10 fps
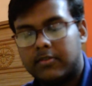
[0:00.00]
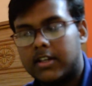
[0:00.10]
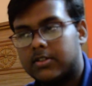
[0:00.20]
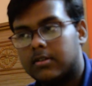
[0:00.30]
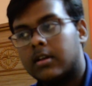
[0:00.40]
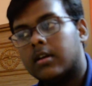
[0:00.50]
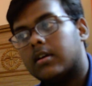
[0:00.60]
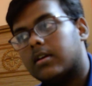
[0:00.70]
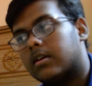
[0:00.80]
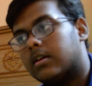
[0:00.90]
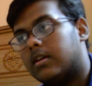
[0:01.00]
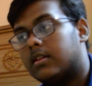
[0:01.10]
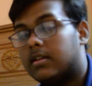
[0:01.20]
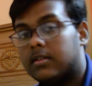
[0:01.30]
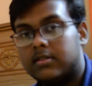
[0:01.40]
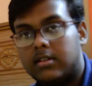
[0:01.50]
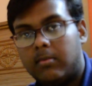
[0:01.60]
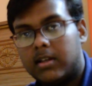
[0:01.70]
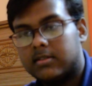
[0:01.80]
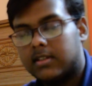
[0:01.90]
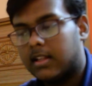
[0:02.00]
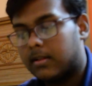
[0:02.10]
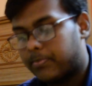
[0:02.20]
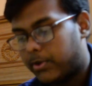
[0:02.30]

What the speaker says: fashion, in the C major scale.